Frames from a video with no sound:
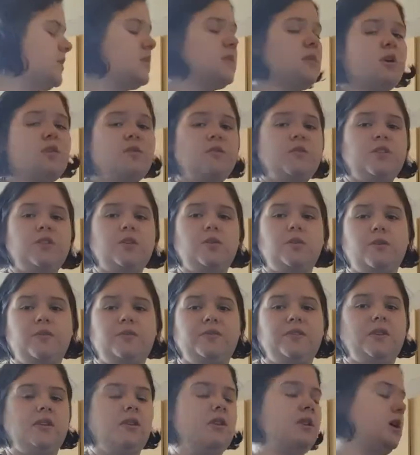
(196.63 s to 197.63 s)
After you have
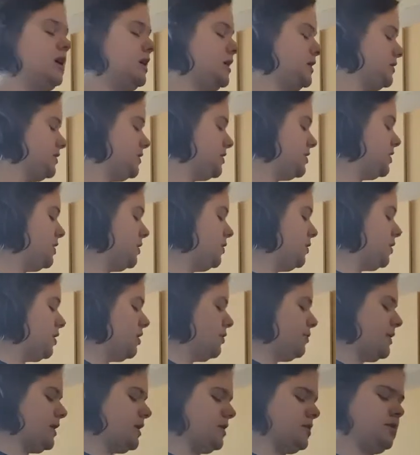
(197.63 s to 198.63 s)
done that, you
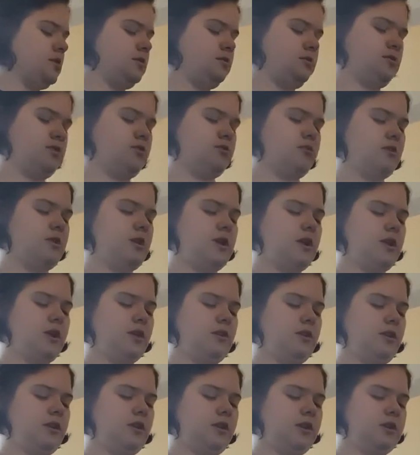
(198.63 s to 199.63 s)
go back to your dry
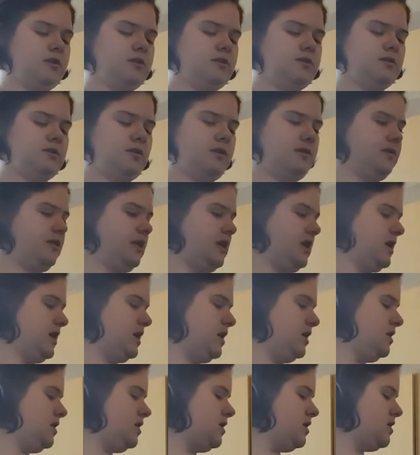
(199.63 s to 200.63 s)
ingredients over
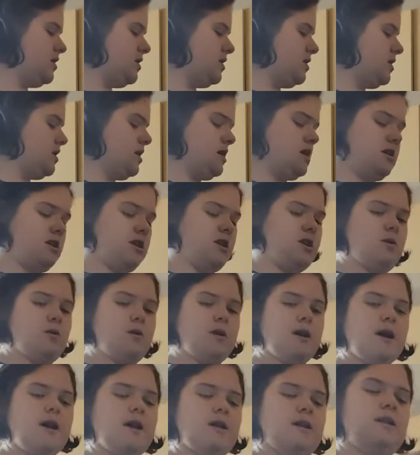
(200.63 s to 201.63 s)
here and you
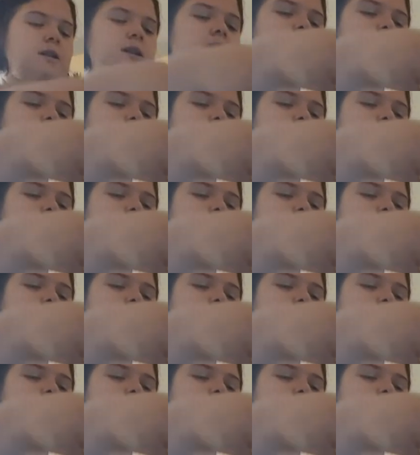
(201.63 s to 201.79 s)
add